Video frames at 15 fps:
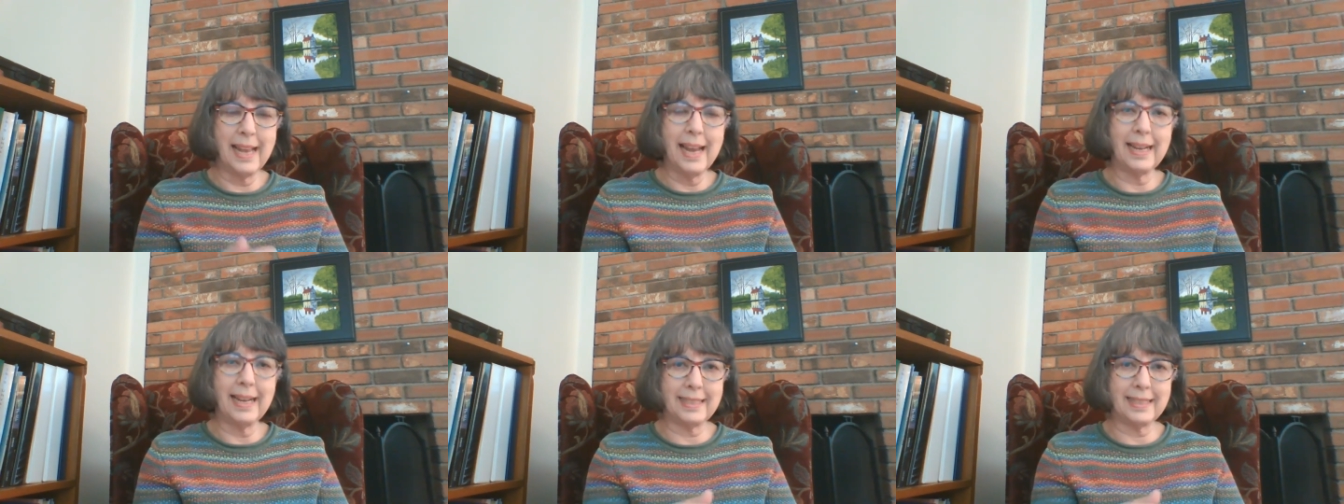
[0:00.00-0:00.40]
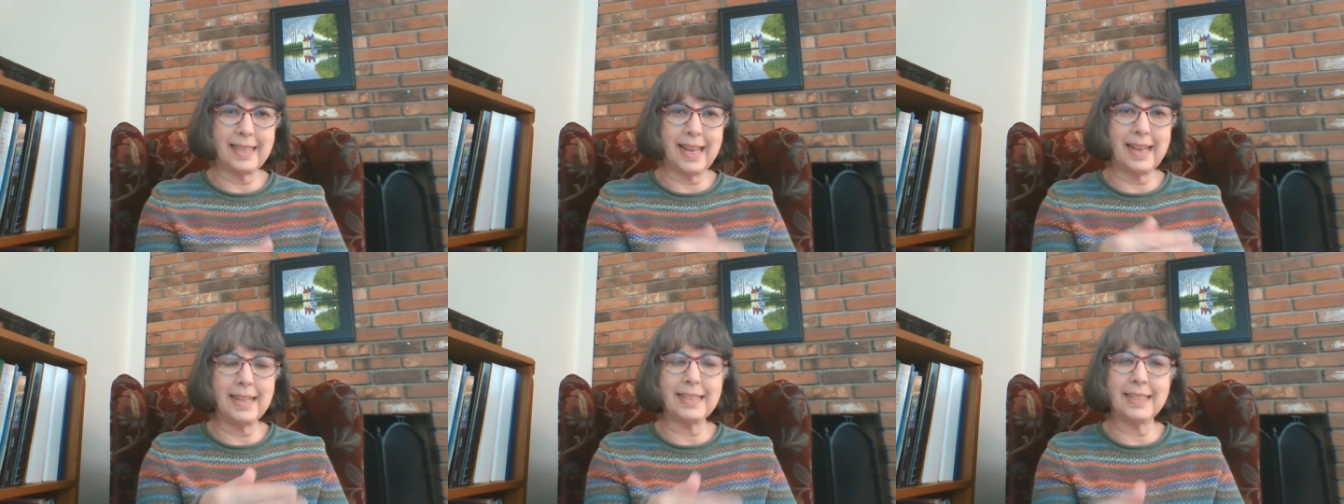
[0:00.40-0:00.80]
as
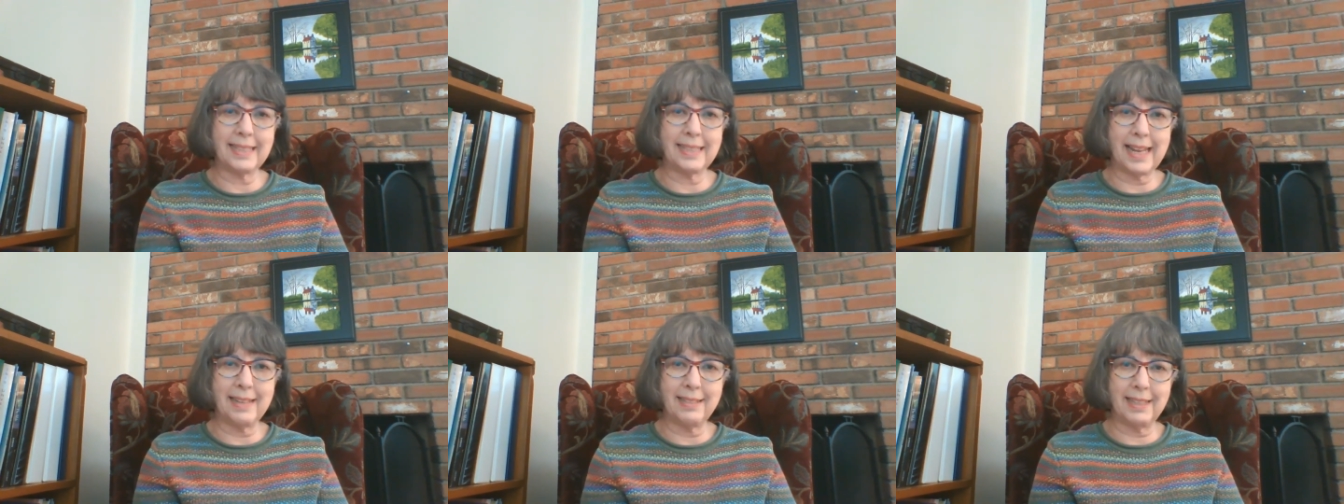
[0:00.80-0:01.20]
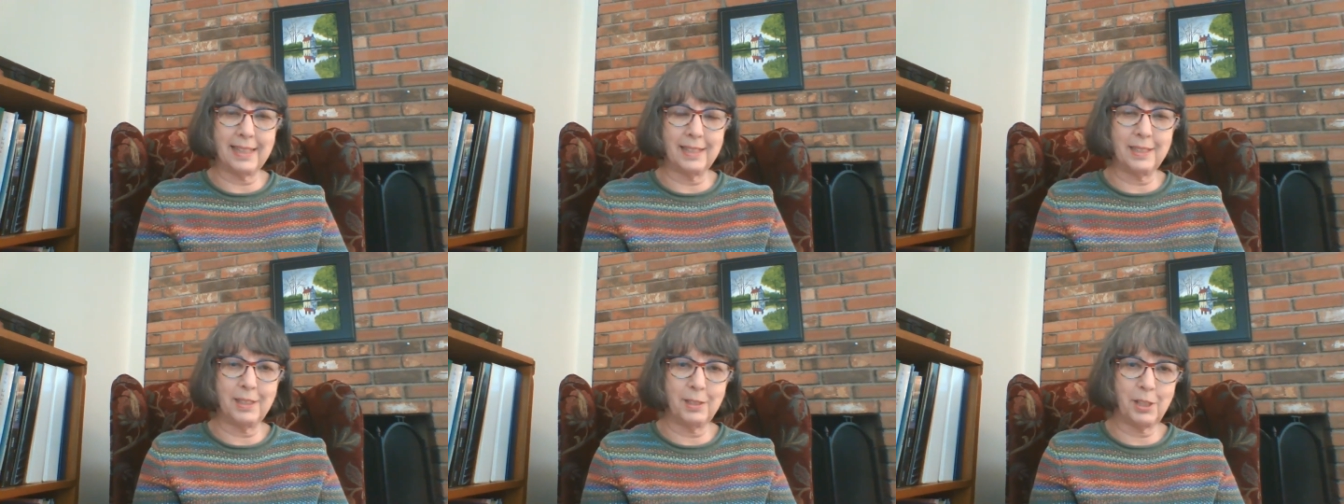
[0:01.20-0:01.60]
they
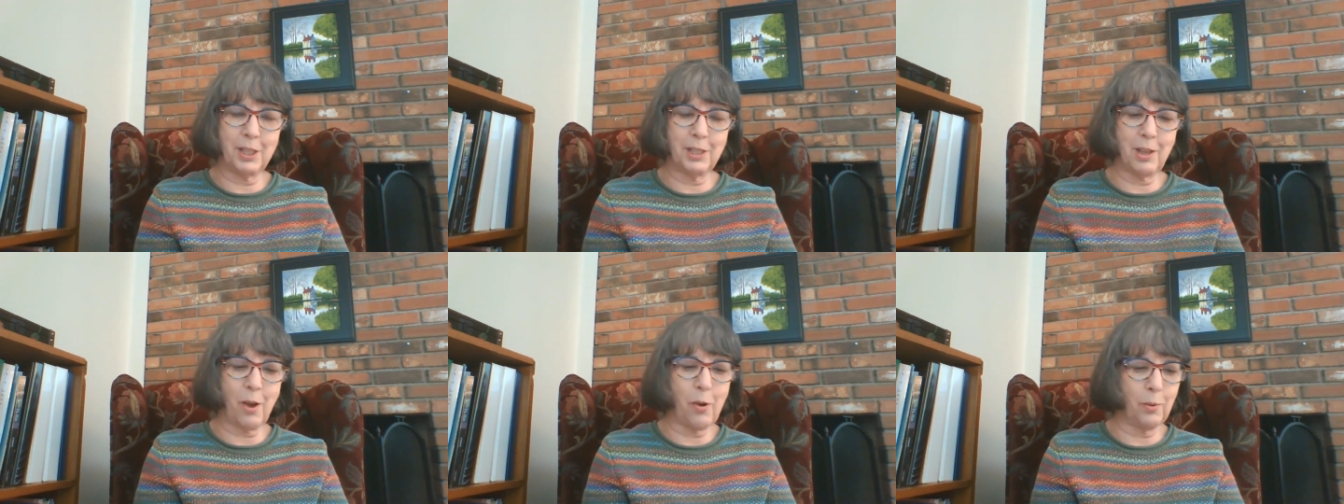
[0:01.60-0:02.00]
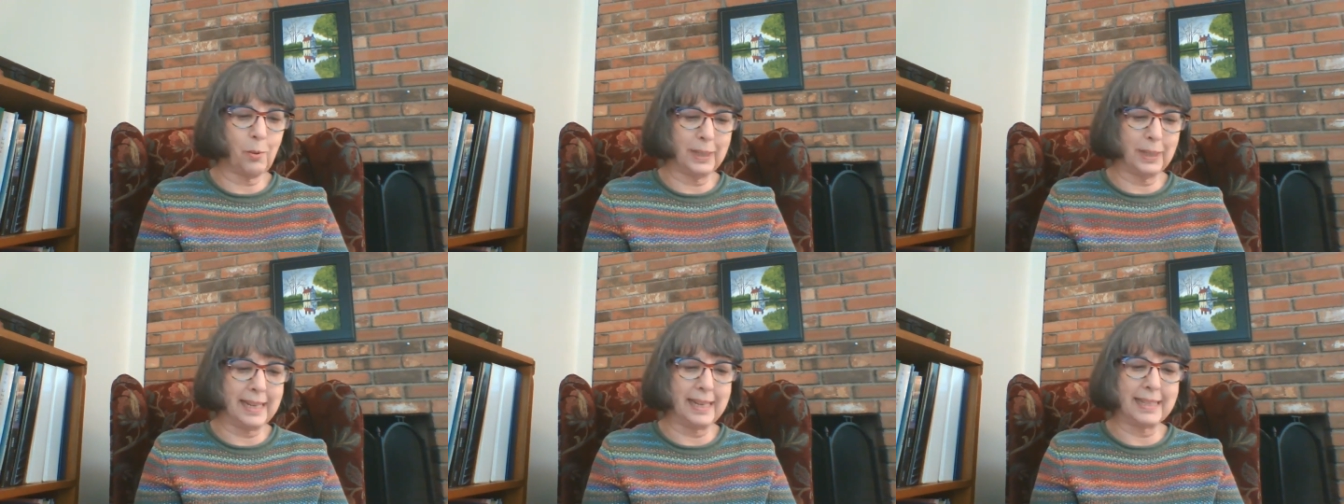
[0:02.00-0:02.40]
ascended to the
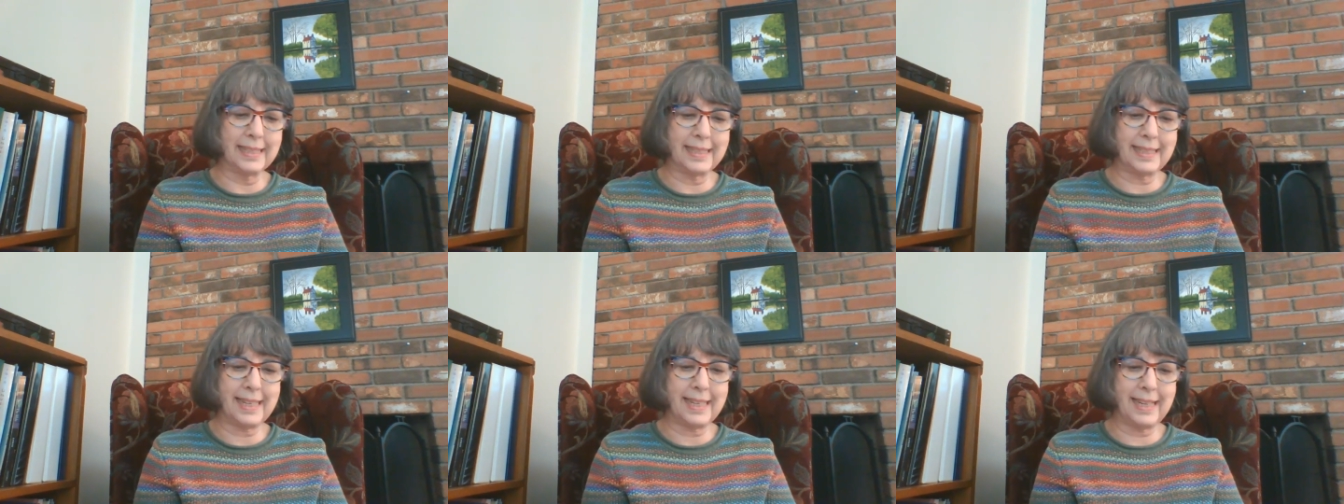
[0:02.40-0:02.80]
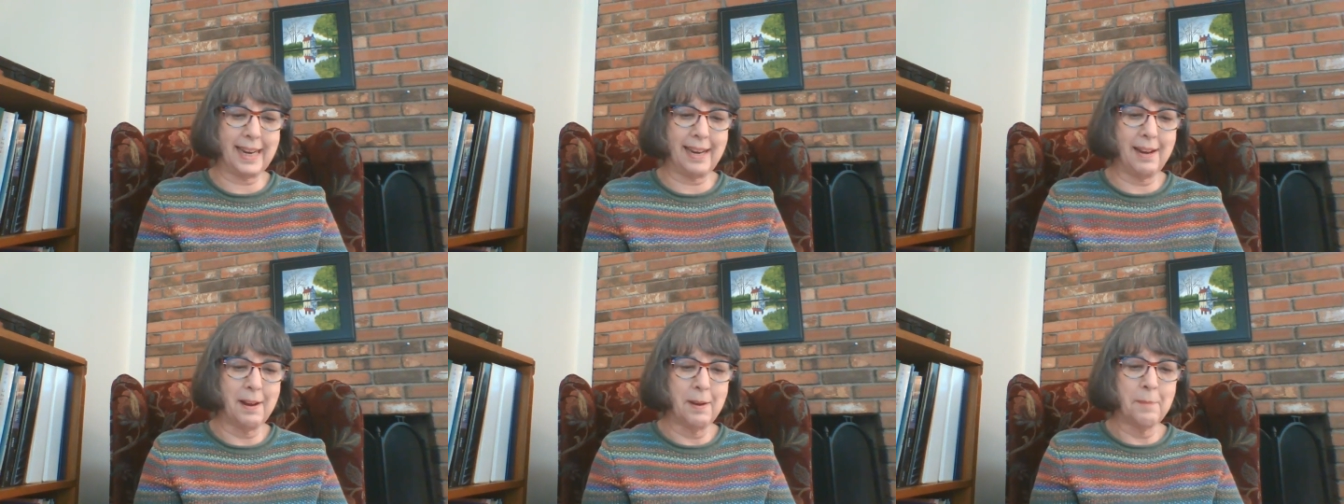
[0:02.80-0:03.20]
holy city.